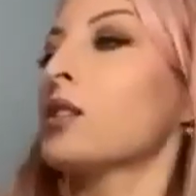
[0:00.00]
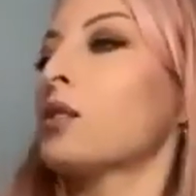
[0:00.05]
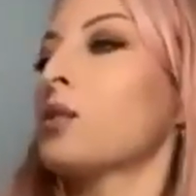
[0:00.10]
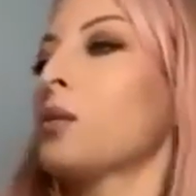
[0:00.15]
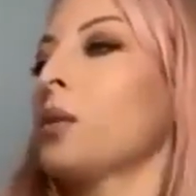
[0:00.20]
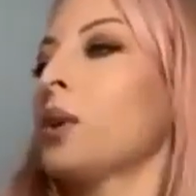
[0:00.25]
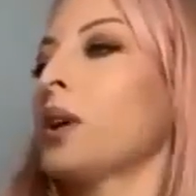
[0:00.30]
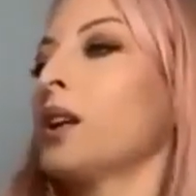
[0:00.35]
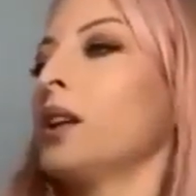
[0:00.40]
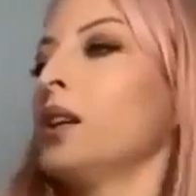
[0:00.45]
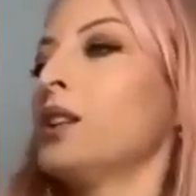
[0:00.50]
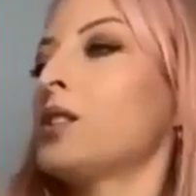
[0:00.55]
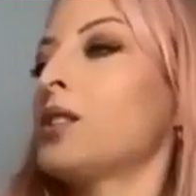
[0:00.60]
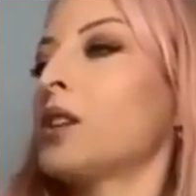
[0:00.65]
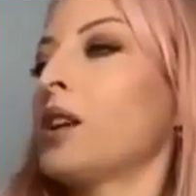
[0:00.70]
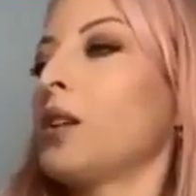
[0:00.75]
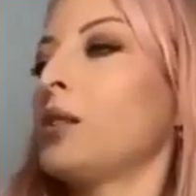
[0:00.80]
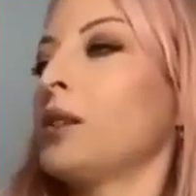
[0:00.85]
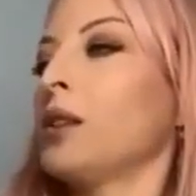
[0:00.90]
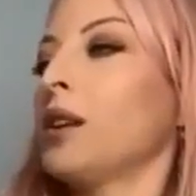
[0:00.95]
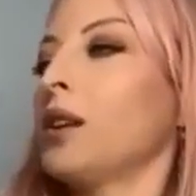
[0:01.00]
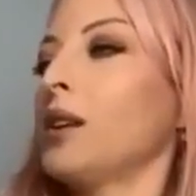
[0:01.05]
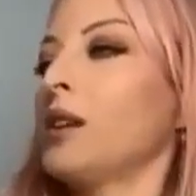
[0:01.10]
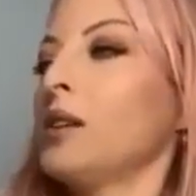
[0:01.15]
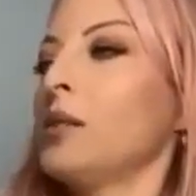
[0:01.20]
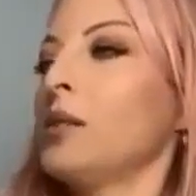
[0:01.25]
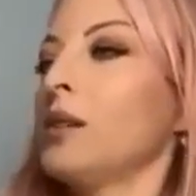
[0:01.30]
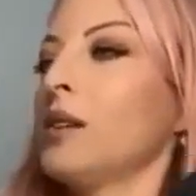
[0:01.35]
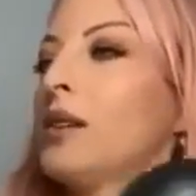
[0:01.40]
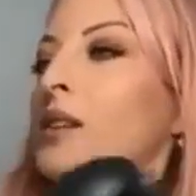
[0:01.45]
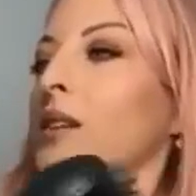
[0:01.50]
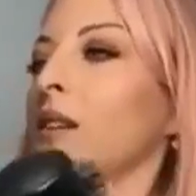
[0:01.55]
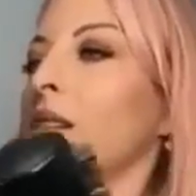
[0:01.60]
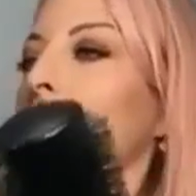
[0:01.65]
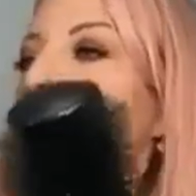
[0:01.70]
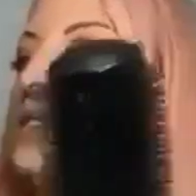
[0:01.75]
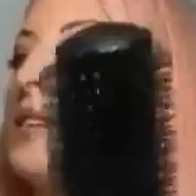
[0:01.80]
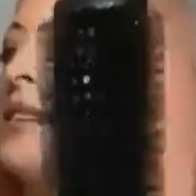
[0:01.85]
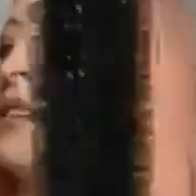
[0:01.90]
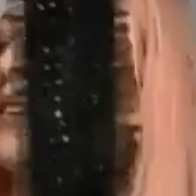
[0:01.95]
just quickly show you.
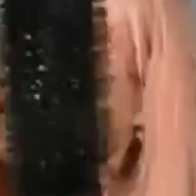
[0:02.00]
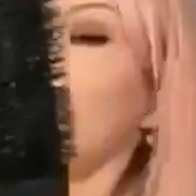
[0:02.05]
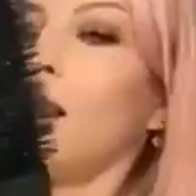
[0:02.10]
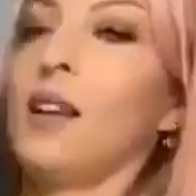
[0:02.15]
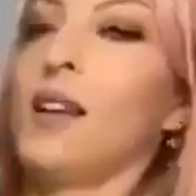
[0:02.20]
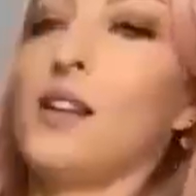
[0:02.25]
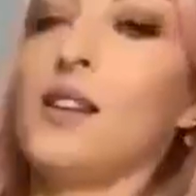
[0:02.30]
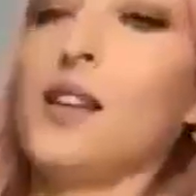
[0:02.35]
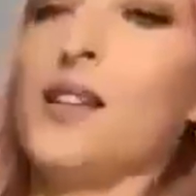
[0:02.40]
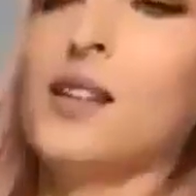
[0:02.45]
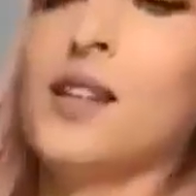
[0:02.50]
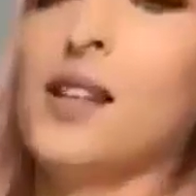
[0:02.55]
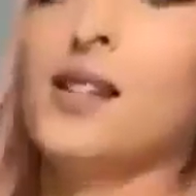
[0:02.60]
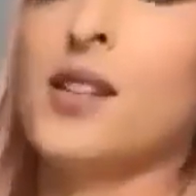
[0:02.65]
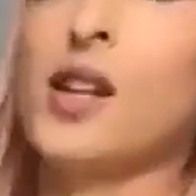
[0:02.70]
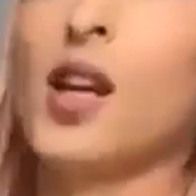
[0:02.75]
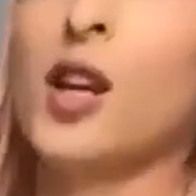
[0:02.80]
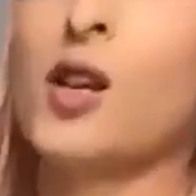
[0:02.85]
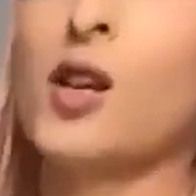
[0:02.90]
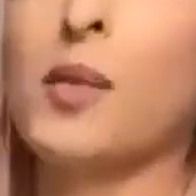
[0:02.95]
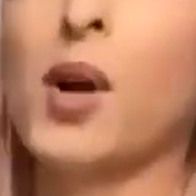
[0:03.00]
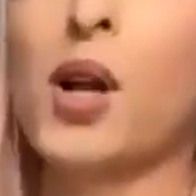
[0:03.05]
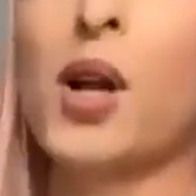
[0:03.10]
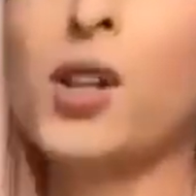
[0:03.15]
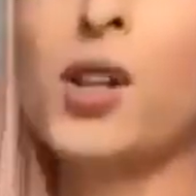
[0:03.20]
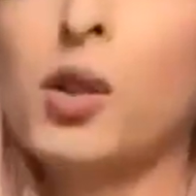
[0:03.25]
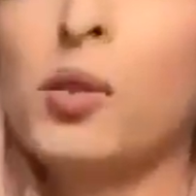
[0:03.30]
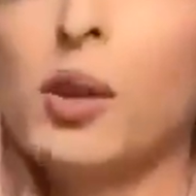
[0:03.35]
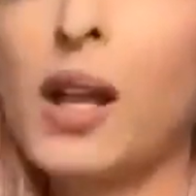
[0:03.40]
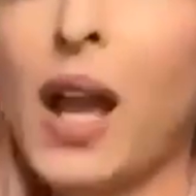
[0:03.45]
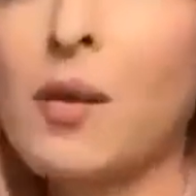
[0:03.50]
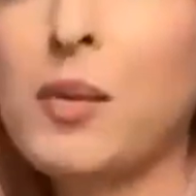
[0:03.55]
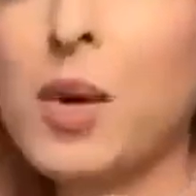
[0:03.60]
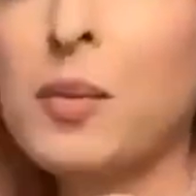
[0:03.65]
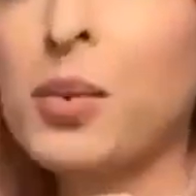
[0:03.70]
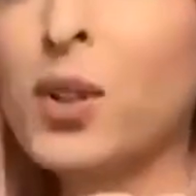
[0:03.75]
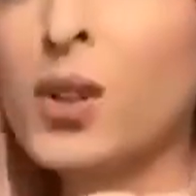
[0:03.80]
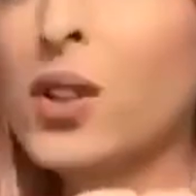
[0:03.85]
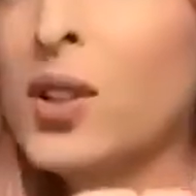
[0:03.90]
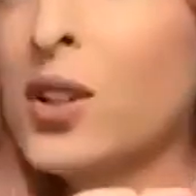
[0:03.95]
This is a new Gamma
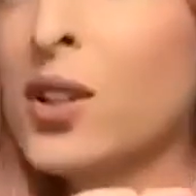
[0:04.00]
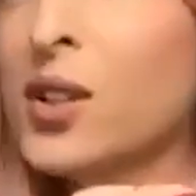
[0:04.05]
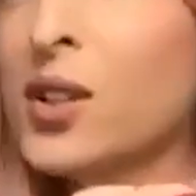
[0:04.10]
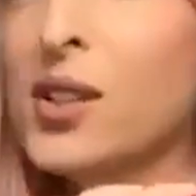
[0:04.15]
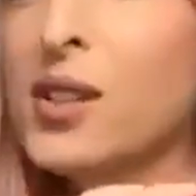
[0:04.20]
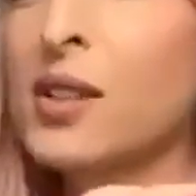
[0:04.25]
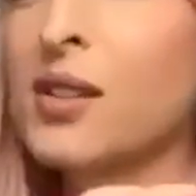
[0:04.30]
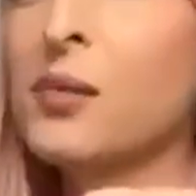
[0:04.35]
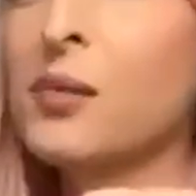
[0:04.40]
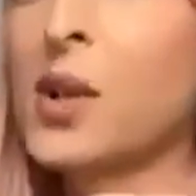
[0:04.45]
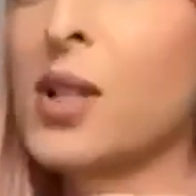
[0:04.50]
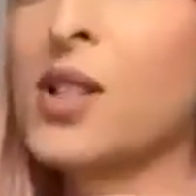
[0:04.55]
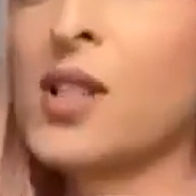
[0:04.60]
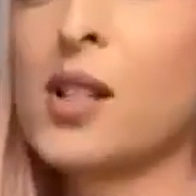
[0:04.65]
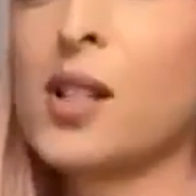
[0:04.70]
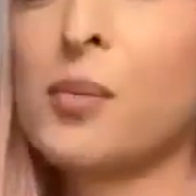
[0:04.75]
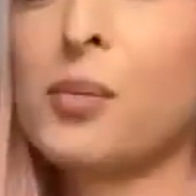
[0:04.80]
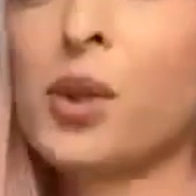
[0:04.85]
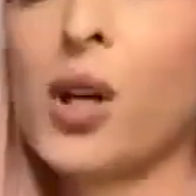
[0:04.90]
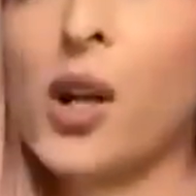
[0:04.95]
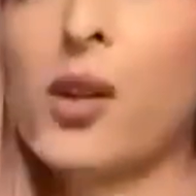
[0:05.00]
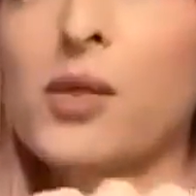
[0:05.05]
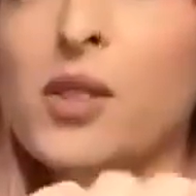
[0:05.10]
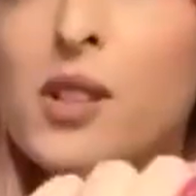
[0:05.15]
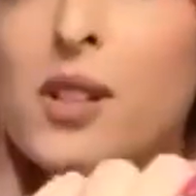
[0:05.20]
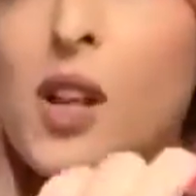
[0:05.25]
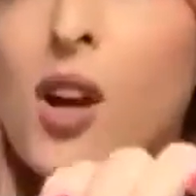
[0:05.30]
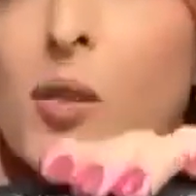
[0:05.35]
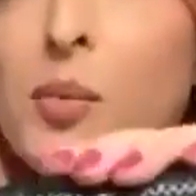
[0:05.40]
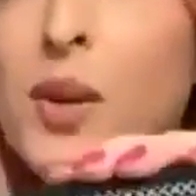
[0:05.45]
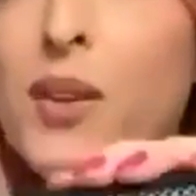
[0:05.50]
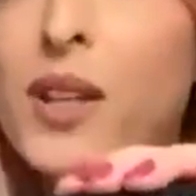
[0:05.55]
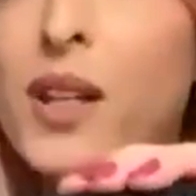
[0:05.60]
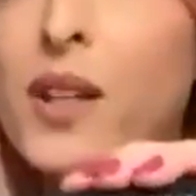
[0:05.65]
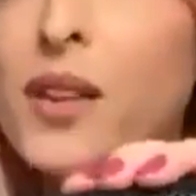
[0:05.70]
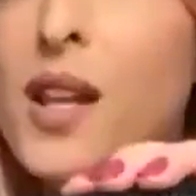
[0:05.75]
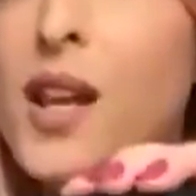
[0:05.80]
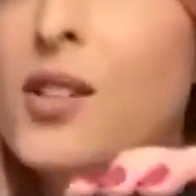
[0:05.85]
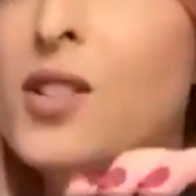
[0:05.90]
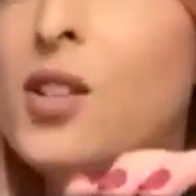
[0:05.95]
brush, which is a prototype. I
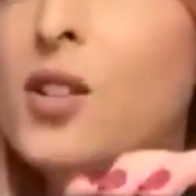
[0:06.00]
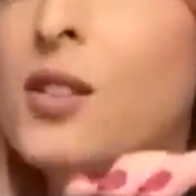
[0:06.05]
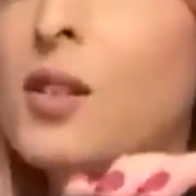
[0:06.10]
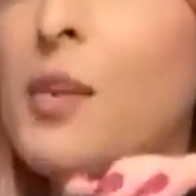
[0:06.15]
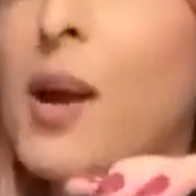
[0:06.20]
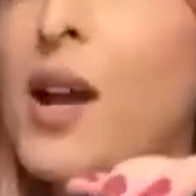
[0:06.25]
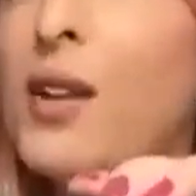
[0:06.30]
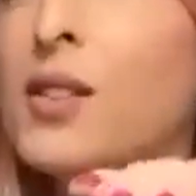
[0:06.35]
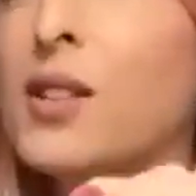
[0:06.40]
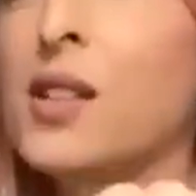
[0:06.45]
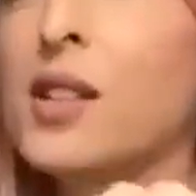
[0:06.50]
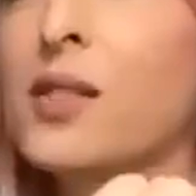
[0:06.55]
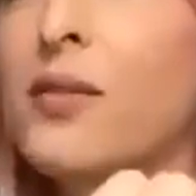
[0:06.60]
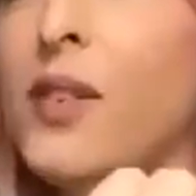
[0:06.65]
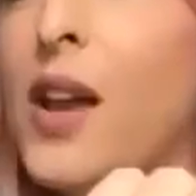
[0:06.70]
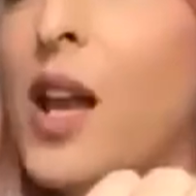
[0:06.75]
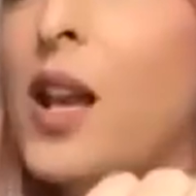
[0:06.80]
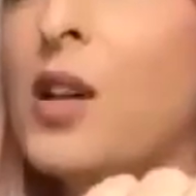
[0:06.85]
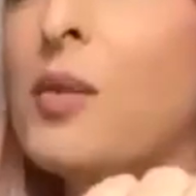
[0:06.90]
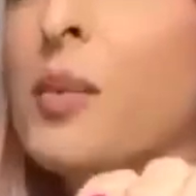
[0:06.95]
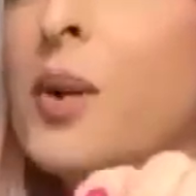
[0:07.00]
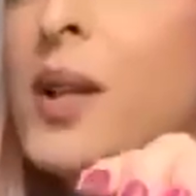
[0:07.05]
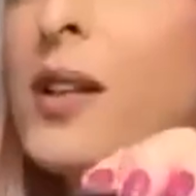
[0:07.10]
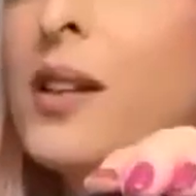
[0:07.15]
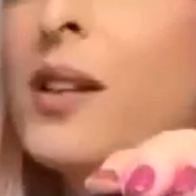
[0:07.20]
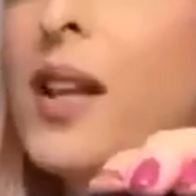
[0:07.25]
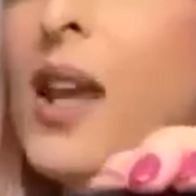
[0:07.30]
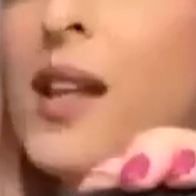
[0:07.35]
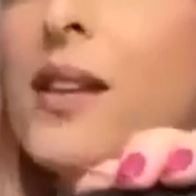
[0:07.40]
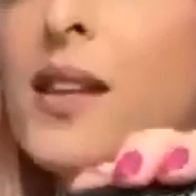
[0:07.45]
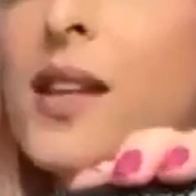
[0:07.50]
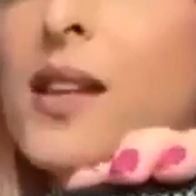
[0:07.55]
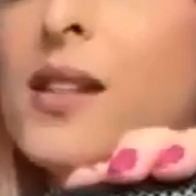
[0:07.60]
think they're just about to develop and get